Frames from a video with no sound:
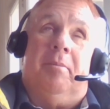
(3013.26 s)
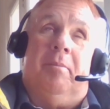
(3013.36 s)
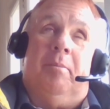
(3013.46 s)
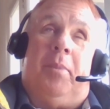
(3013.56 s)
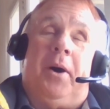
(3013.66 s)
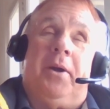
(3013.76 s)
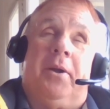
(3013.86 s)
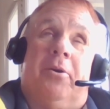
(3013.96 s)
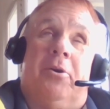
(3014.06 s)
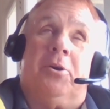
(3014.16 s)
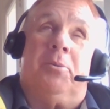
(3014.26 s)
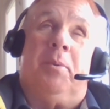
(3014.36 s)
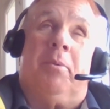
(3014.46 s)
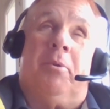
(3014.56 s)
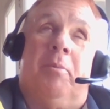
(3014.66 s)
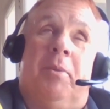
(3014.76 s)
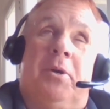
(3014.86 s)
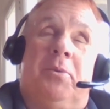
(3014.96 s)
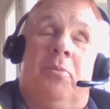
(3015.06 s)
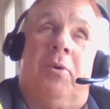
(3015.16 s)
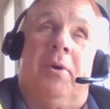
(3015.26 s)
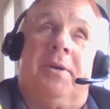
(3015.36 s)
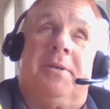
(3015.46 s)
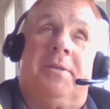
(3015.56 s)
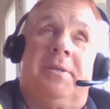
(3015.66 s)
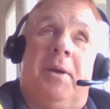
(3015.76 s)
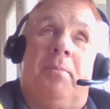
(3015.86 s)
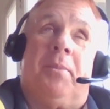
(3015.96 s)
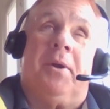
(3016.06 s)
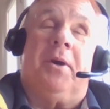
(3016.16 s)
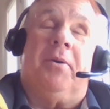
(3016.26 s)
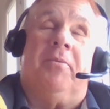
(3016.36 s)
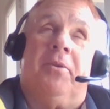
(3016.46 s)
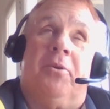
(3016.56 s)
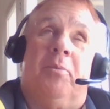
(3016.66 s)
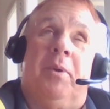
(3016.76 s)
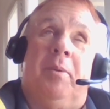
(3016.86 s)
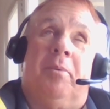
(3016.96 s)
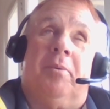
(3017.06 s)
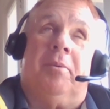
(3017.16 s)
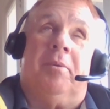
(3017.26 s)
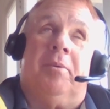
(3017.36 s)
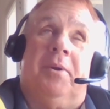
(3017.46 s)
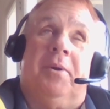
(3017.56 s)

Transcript: by and large, people are much more accepting of other people